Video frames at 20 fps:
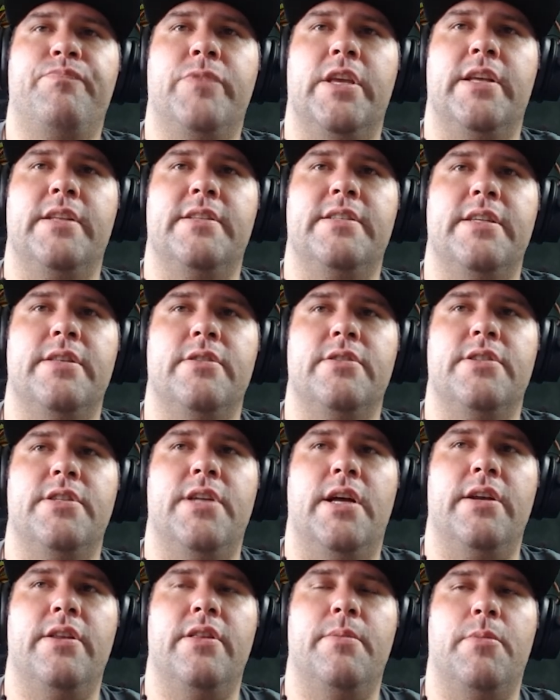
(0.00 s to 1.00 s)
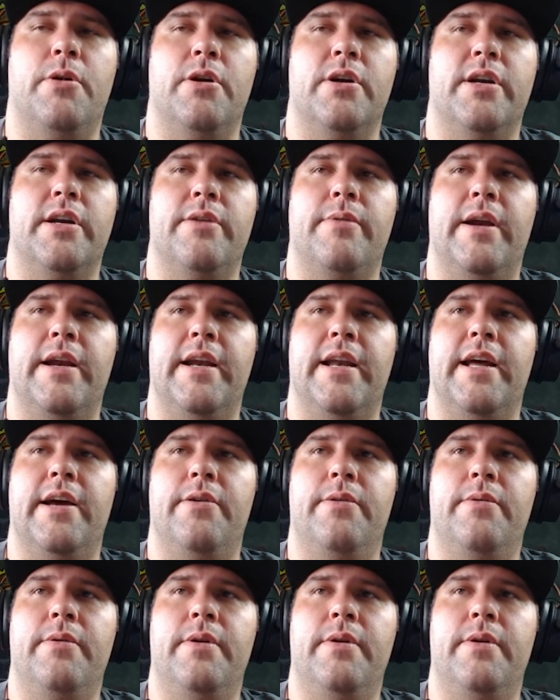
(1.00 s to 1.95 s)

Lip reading: You can see there's none in the market right now.